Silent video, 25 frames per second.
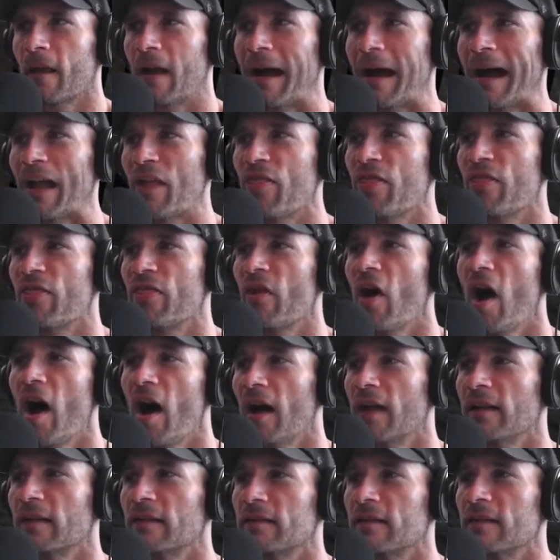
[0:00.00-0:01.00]
I
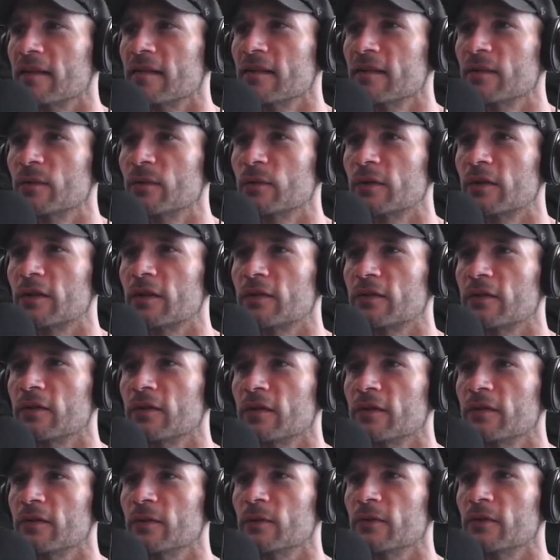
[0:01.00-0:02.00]
thought that this was going to
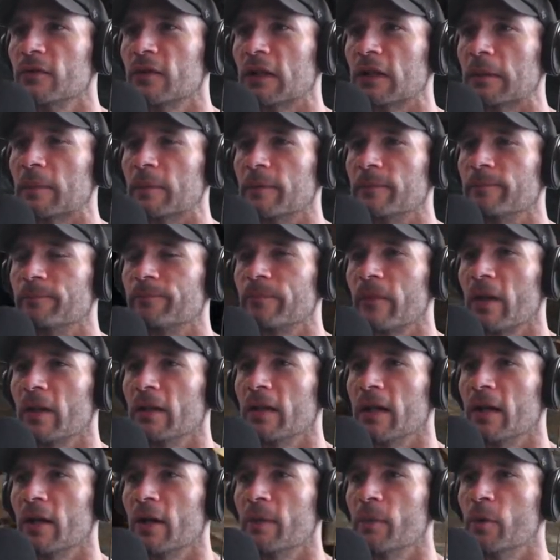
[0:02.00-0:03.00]
turn into a settlement,
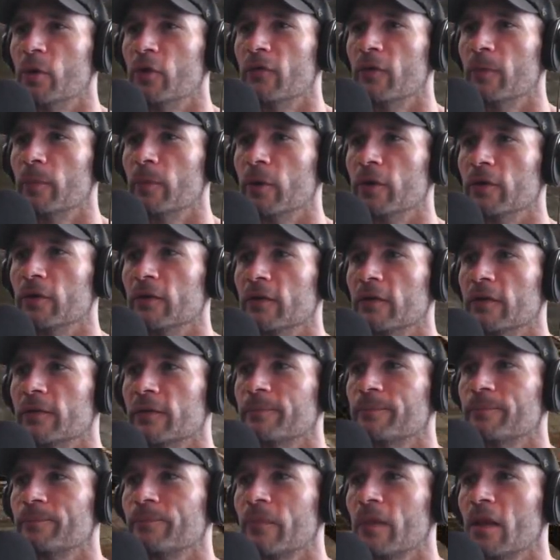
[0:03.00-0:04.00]
and now I'm overburdened
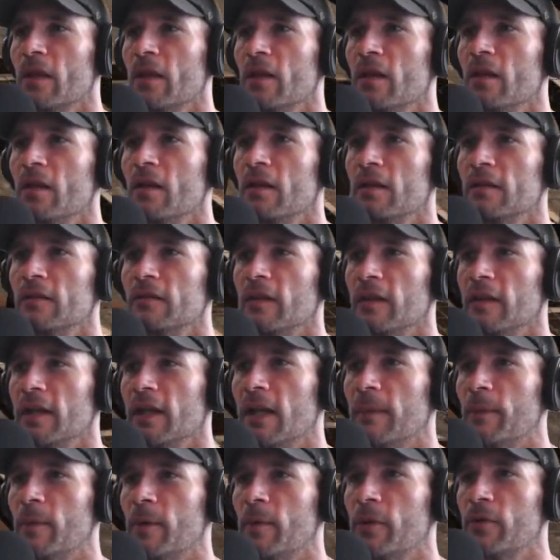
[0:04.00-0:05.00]
because they
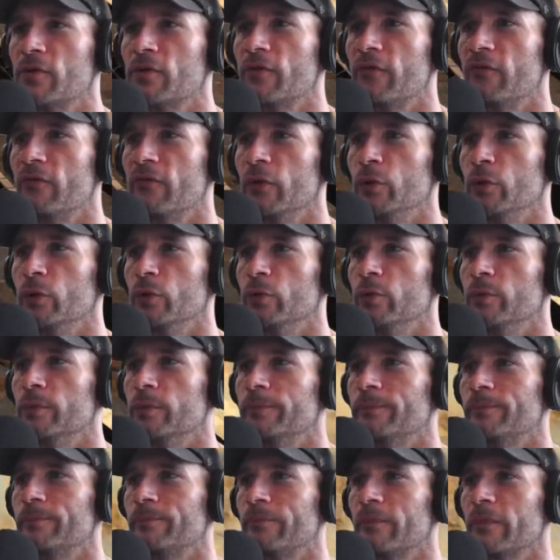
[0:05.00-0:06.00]
gave me a bunch of food
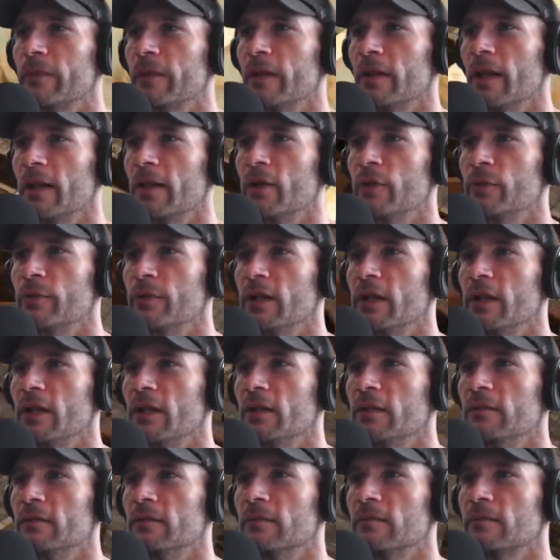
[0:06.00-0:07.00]
that I don't
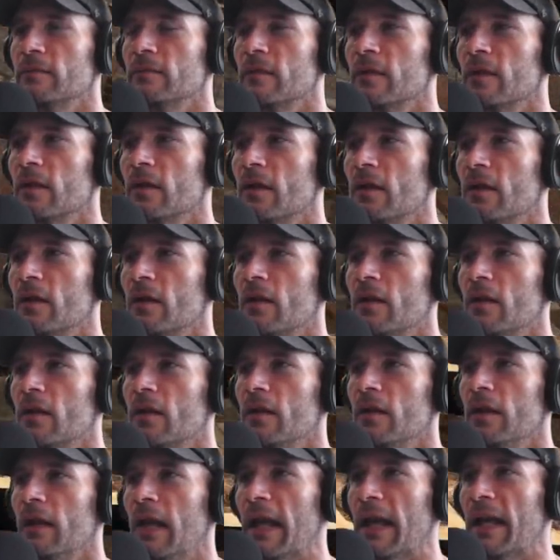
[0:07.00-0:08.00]
need
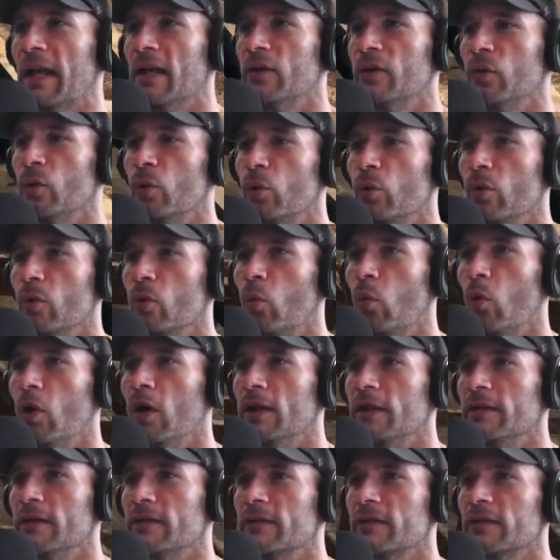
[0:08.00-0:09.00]
and or
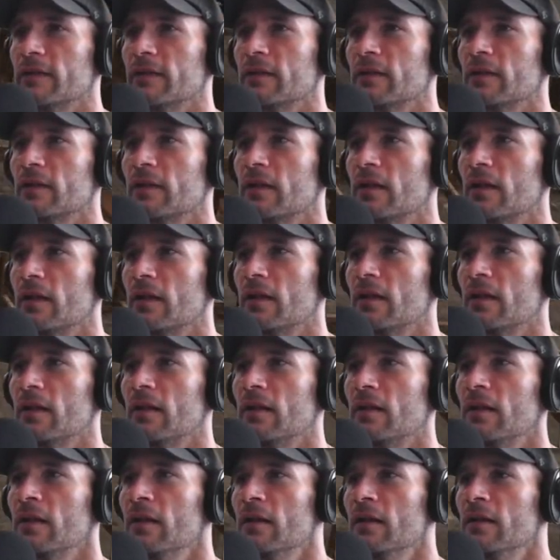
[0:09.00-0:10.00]
want.
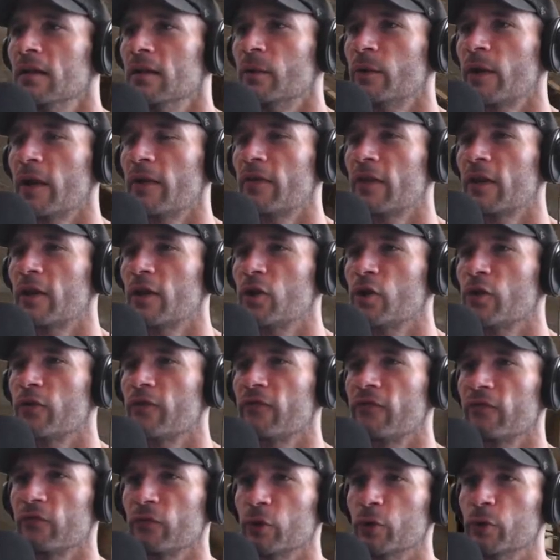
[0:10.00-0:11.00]
Know what I think of your
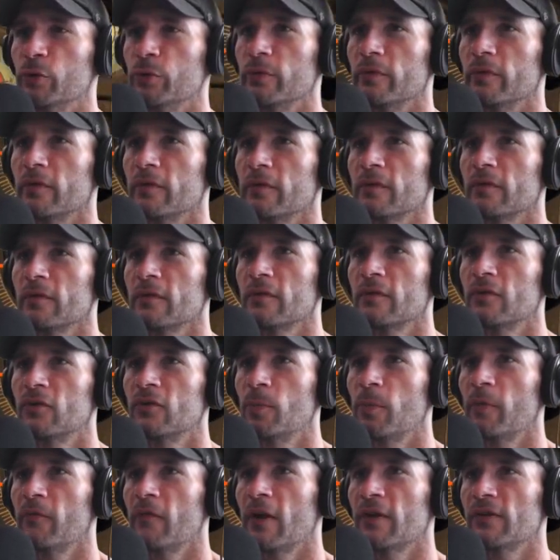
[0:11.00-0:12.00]
fruit,
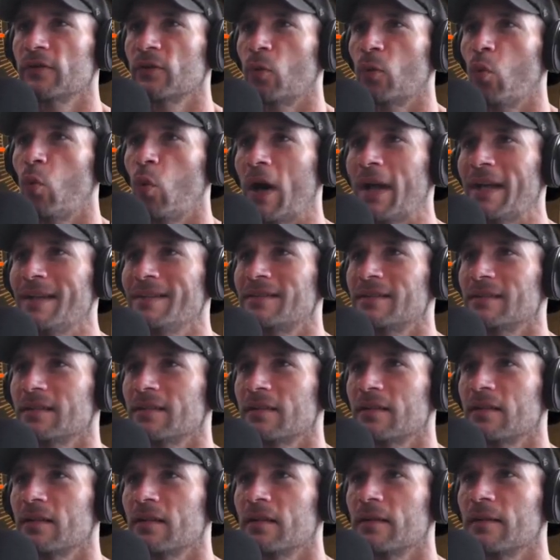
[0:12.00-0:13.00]
Supervisor White?
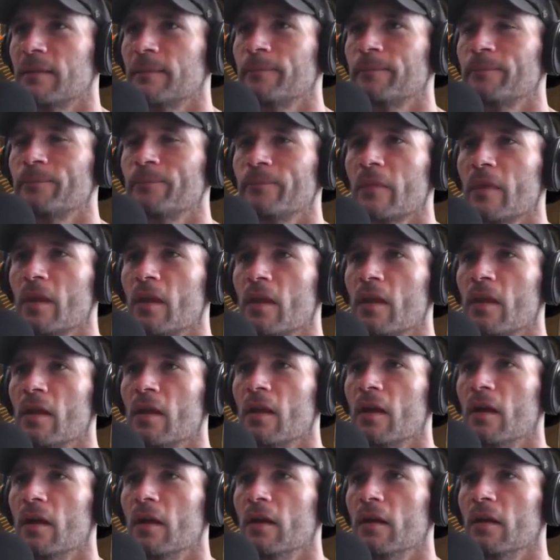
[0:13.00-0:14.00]

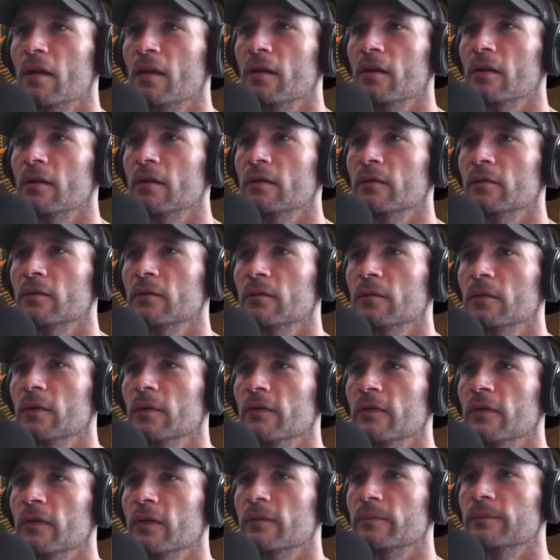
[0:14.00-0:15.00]
Uh, where
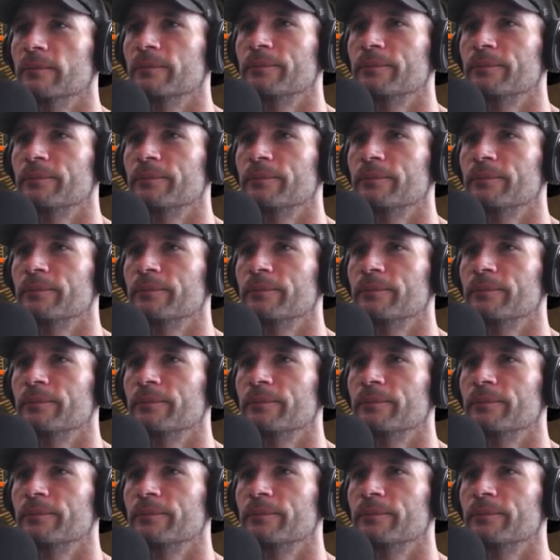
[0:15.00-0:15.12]
is that?